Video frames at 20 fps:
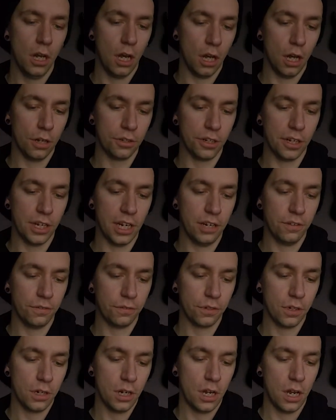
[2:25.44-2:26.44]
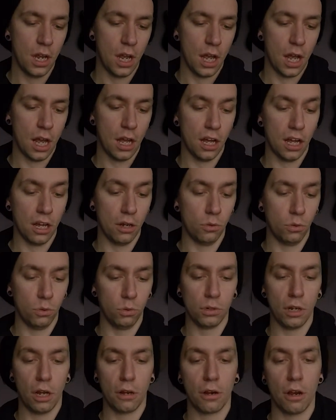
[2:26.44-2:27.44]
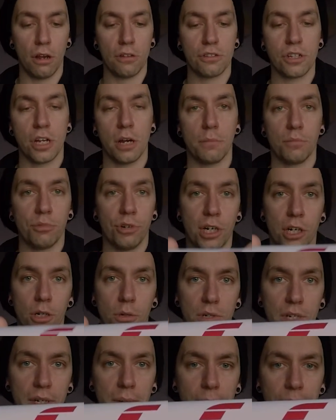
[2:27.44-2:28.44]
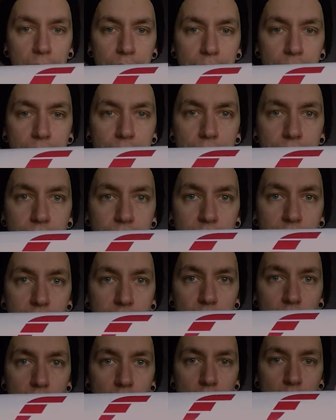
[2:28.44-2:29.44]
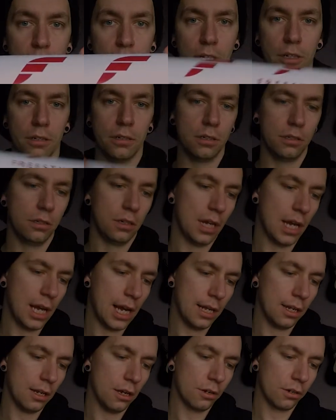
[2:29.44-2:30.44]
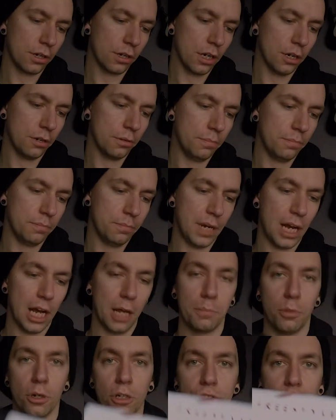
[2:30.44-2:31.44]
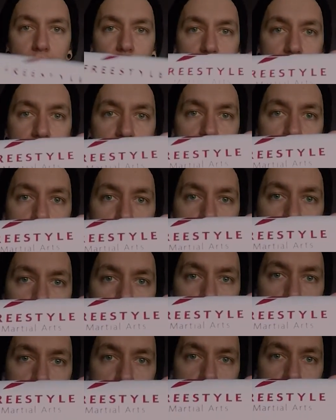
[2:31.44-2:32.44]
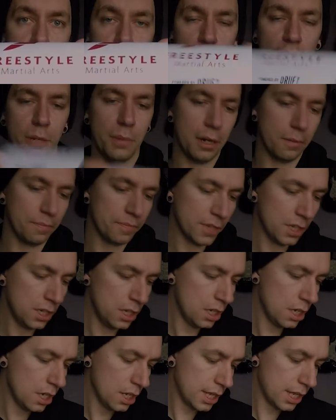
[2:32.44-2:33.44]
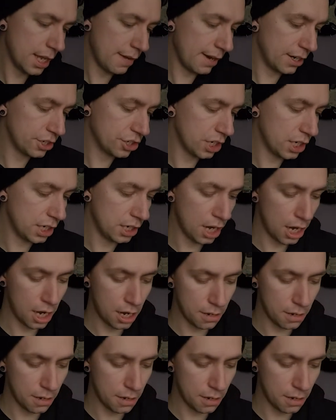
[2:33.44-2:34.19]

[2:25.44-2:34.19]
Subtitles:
underneath. All logoed up, pretty cool, isn't it? There you go, our logo, powered by Driift there. So check them out. They're actually,